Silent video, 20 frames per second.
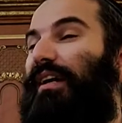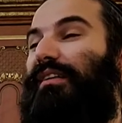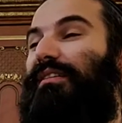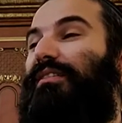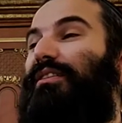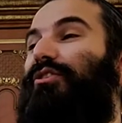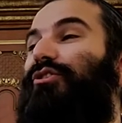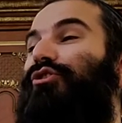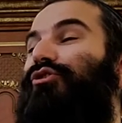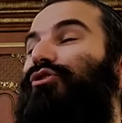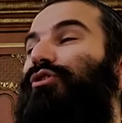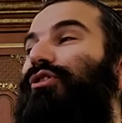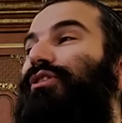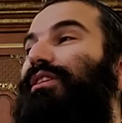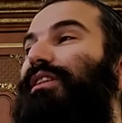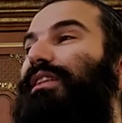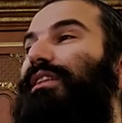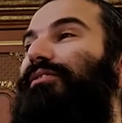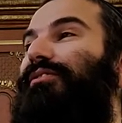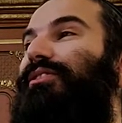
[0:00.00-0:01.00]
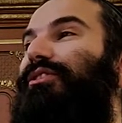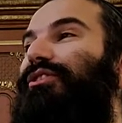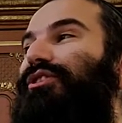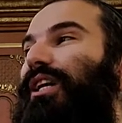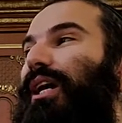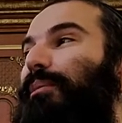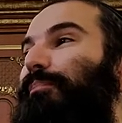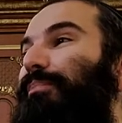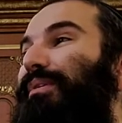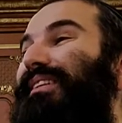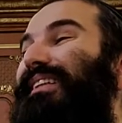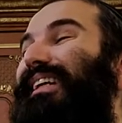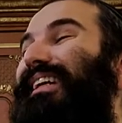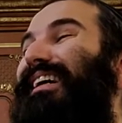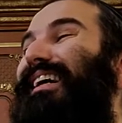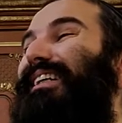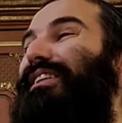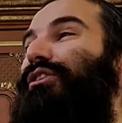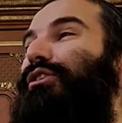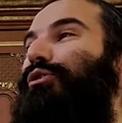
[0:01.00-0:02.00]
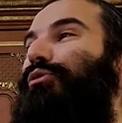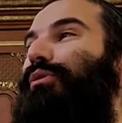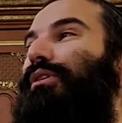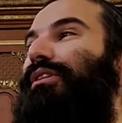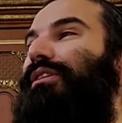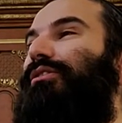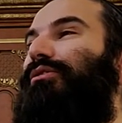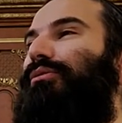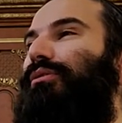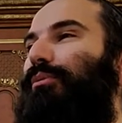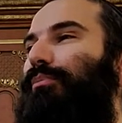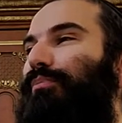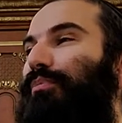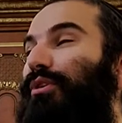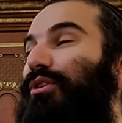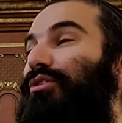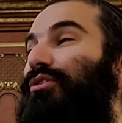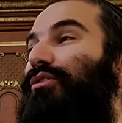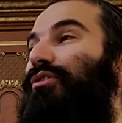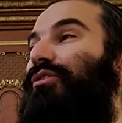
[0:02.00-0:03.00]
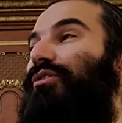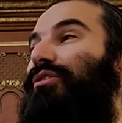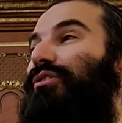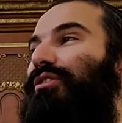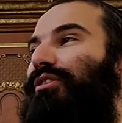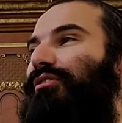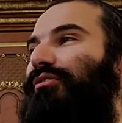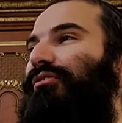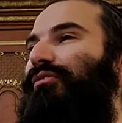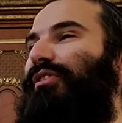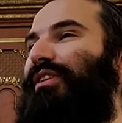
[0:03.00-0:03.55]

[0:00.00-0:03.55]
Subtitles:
No? It's his choice to leave the job, but the consequence a person deserves.